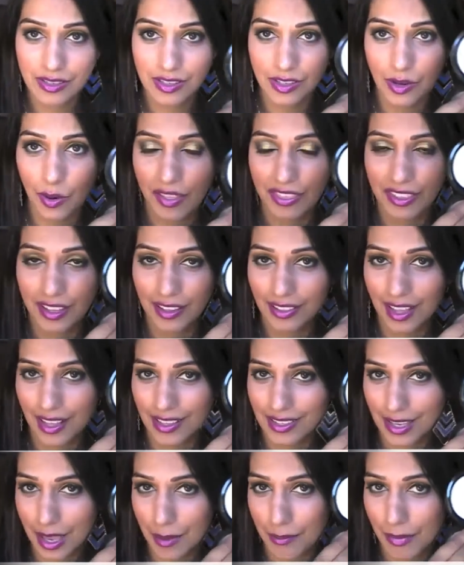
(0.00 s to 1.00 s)
So I think
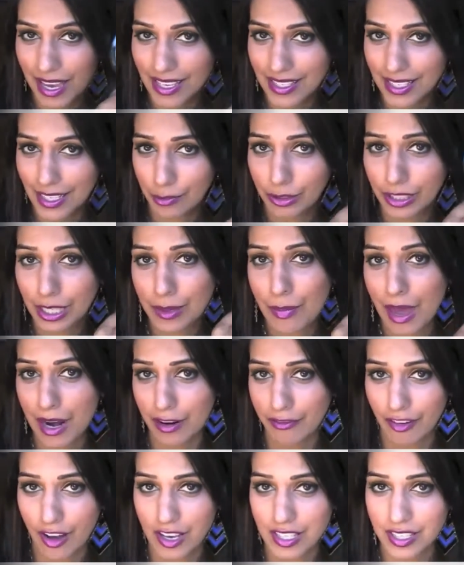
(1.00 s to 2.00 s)
that's amazing. It really
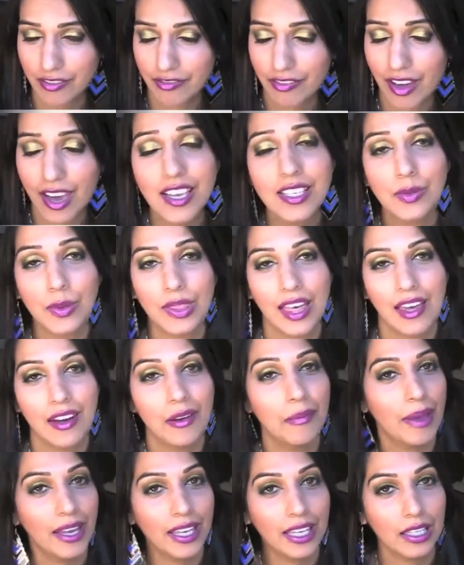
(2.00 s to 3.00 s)
mattifies the face without
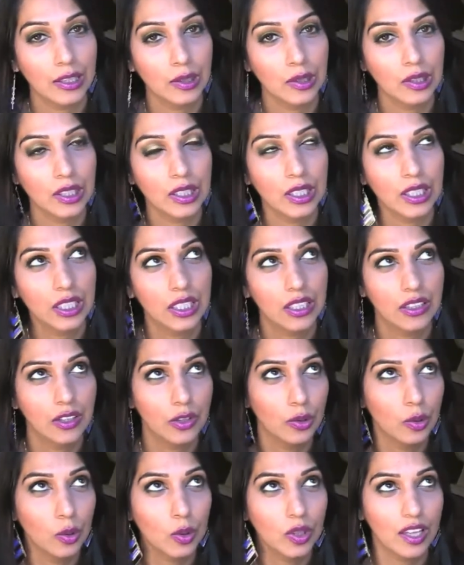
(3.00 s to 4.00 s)
it making
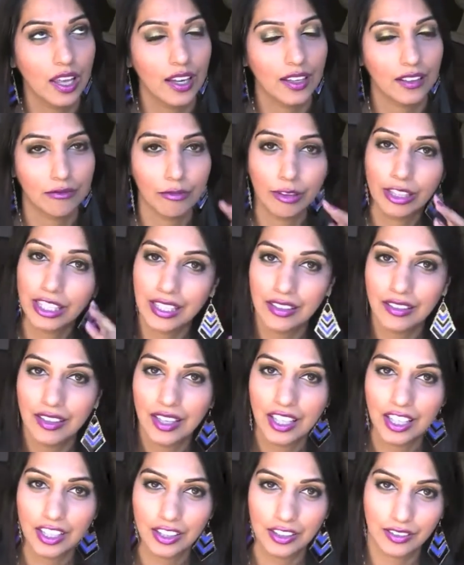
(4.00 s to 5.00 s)
you look like really
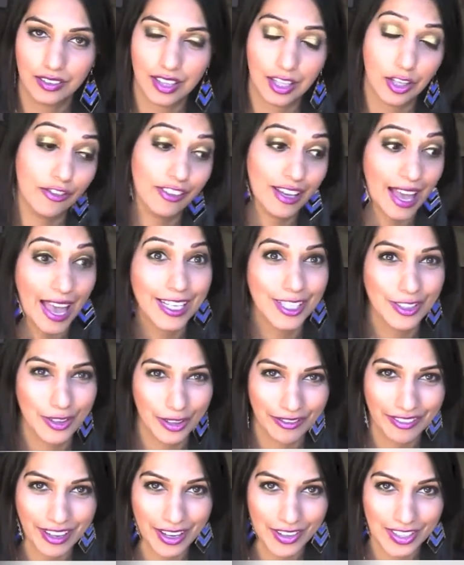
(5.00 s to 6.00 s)
that you've caked
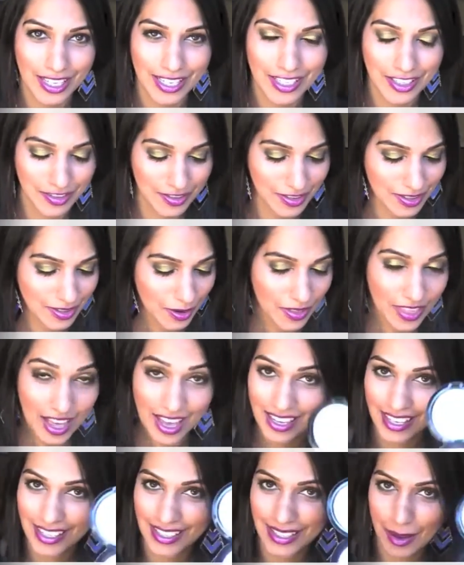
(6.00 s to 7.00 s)
on foundation. So
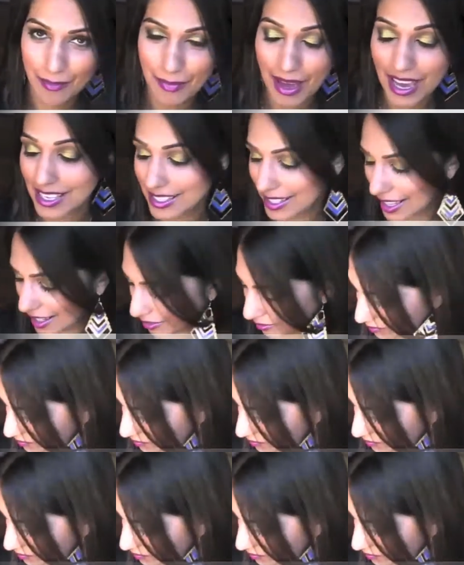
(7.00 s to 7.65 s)
that is amazing.